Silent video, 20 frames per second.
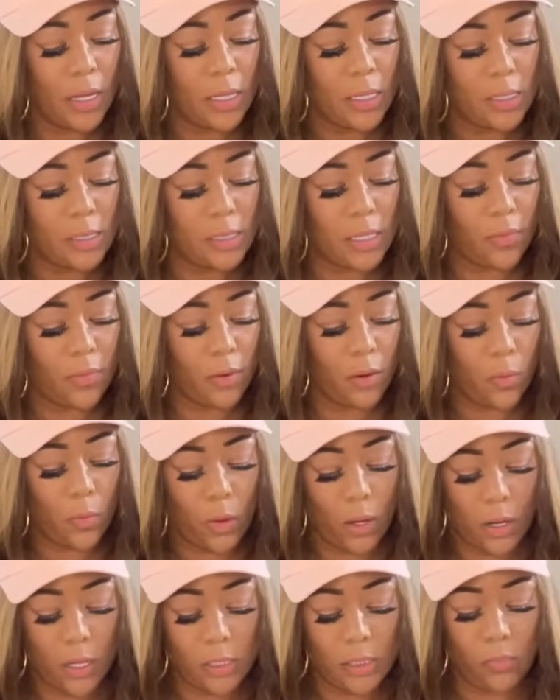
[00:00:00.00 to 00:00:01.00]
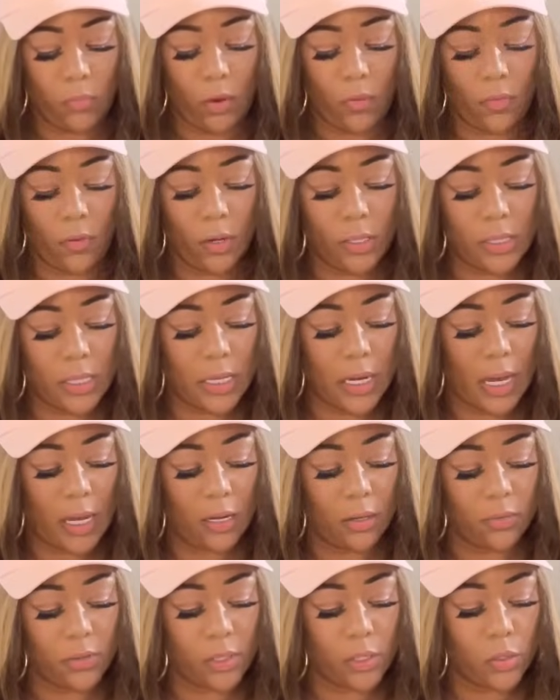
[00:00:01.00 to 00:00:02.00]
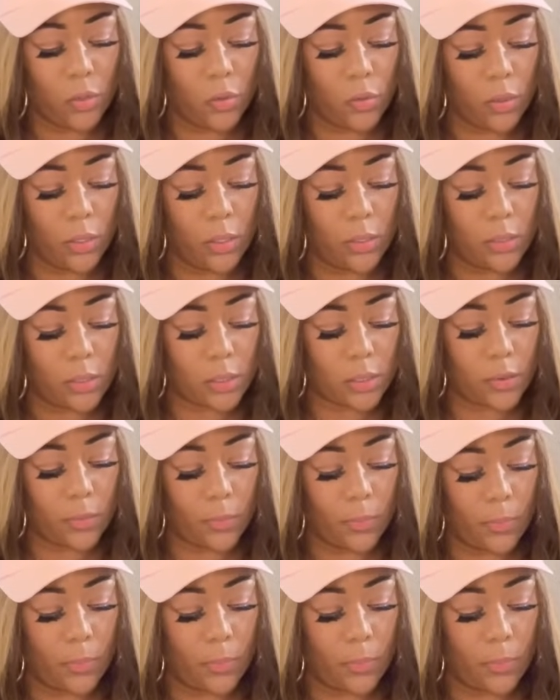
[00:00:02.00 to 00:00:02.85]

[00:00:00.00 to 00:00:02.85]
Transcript: Seven of Wands in reverse, Knight of Swords.